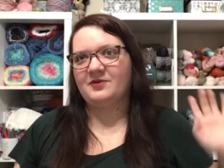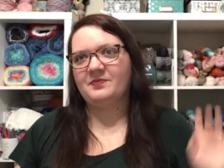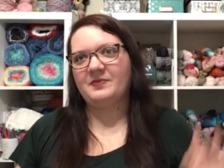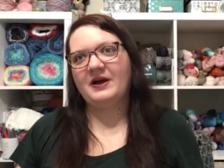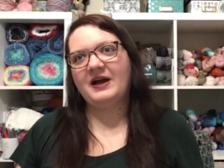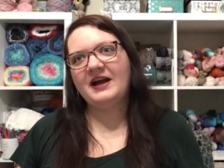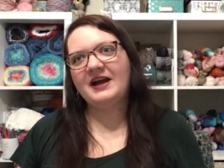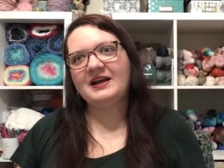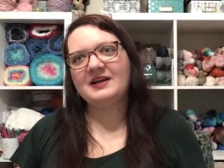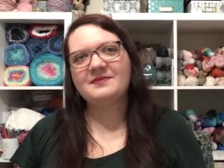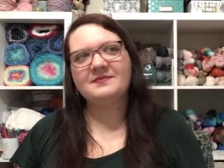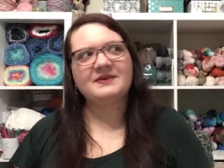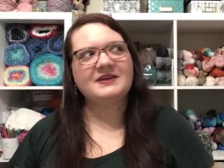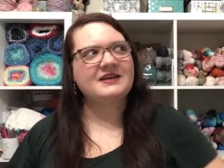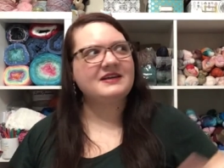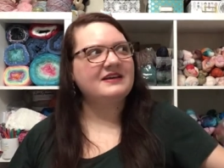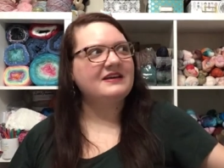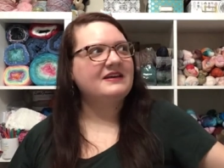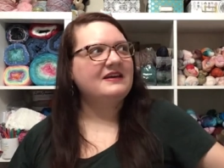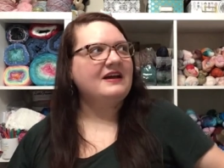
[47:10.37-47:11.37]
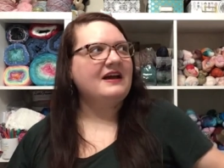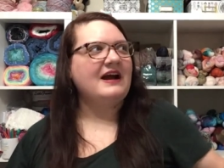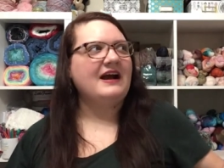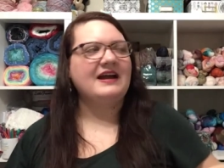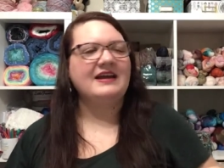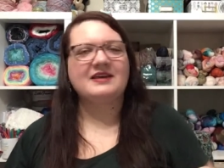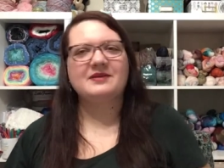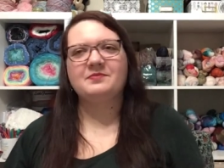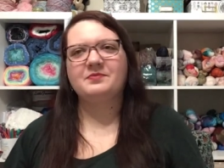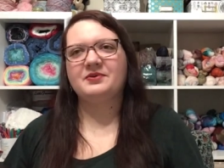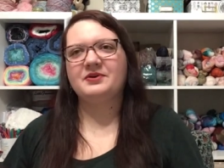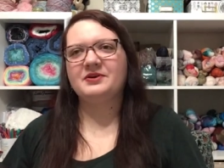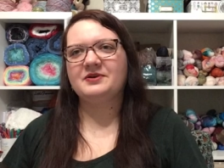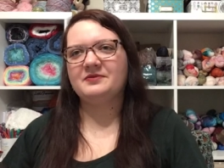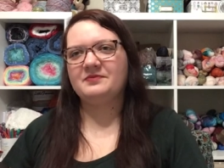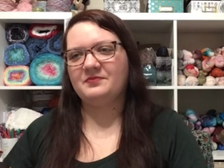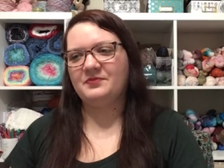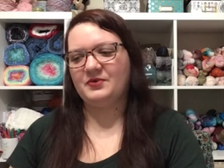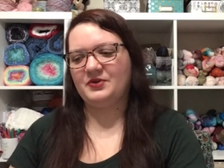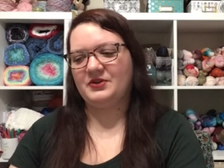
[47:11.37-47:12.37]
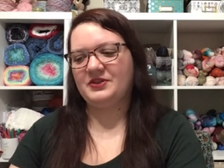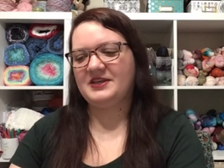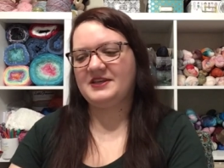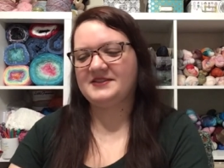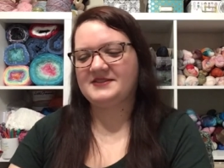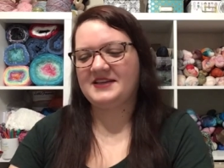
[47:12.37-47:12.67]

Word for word: behind me, I can put more things